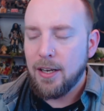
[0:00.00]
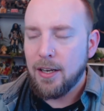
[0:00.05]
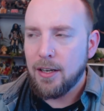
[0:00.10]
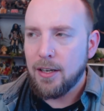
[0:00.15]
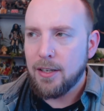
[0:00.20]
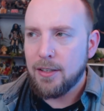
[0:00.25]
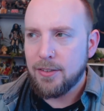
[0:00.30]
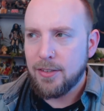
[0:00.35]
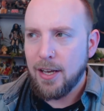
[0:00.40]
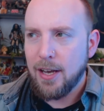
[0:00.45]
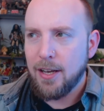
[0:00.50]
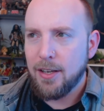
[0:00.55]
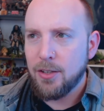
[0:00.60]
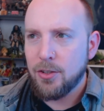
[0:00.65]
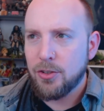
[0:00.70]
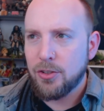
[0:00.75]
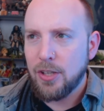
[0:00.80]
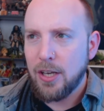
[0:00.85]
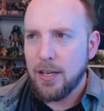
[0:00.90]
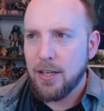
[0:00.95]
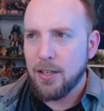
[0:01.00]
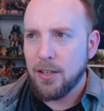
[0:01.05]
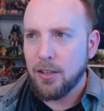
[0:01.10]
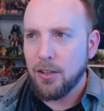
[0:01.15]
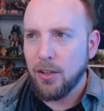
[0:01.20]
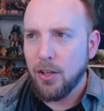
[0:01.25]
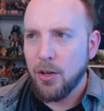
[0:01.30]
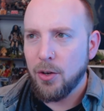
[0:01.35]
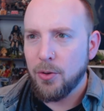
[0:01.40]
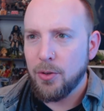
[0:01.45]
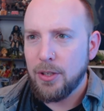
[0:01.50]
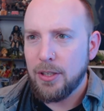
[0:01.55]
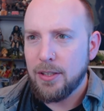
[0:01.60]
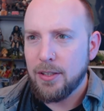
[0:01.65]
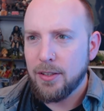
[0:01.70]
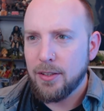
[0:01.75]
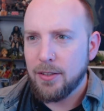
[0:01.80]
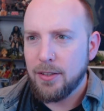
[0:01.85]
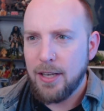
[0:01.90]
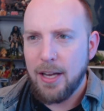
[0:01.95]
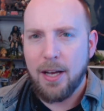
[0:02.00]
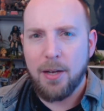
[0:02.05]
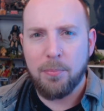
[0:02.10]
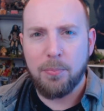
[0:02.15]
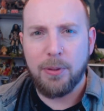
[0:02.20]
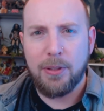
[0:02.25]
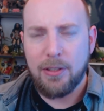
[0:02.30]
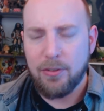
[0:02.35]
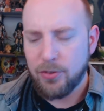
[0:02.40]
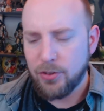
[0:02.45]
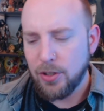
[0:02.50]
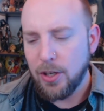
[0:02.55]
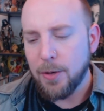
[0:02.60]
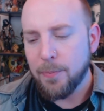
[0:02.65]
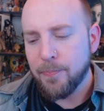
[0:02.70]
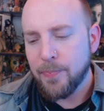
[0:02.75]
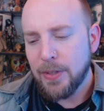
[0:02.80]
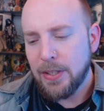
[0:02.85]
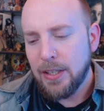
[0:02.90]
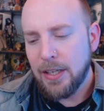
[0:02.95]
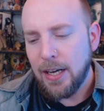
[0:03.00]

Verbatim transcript: Uh, is that how you say it? Elodie? Yeah, I believe so.